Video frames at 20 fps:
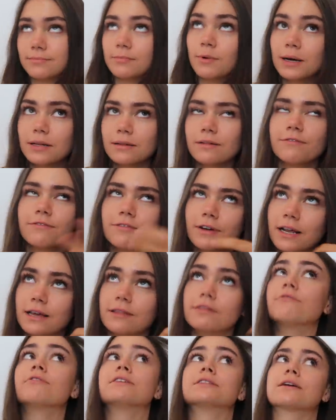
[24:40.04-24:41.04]
well,
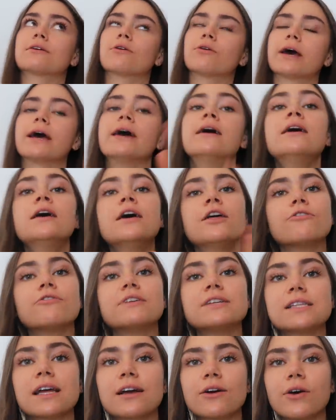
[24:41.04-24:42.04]
funny, the reason I
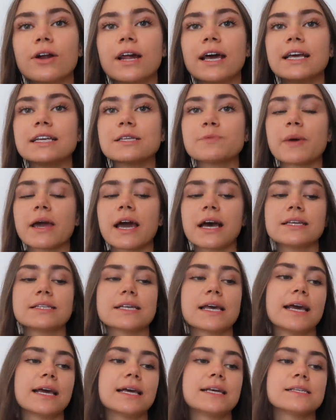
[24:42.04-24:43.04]
got it is
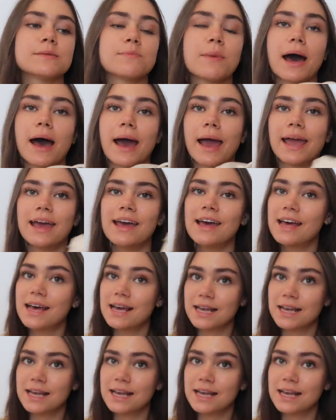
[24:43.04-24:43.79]
because it is my